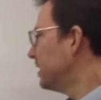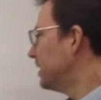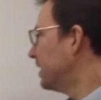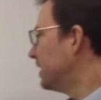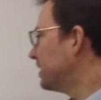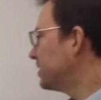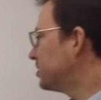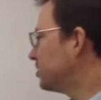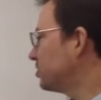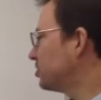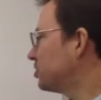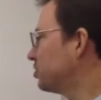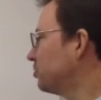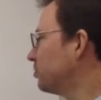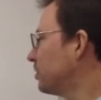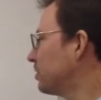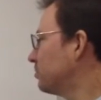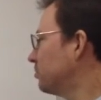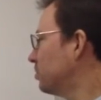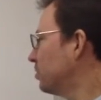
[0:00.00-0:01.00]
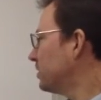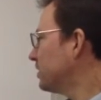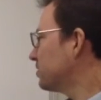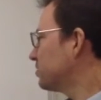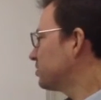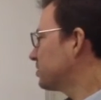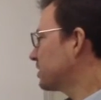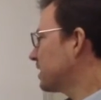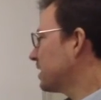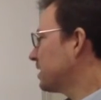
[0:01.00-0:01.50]
Let's just do one more. This
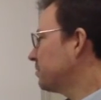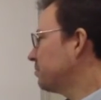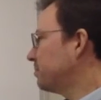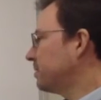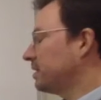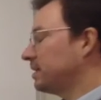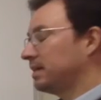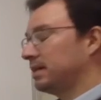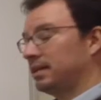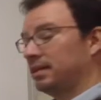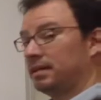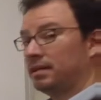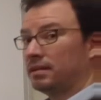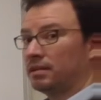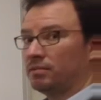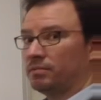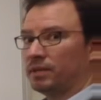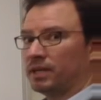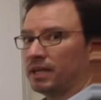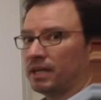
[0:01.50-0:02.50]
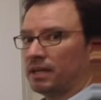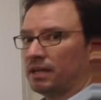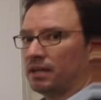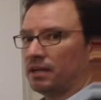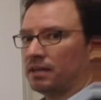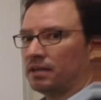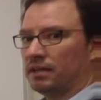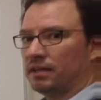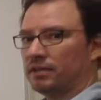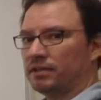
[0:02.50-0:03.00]
is kind of big. Could be kind of
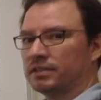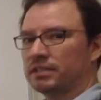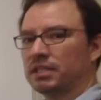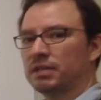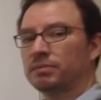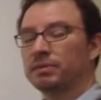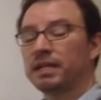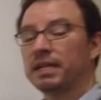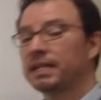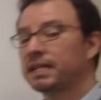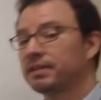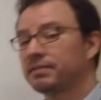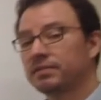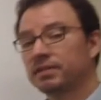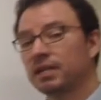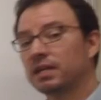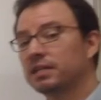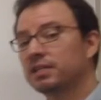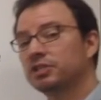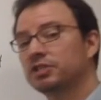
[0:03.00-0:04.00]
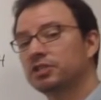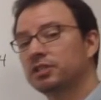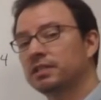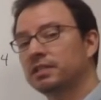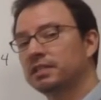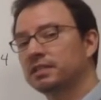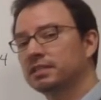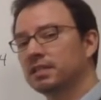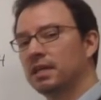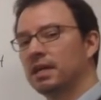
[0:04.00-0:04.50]
ugly or intimidating if you're not used to this.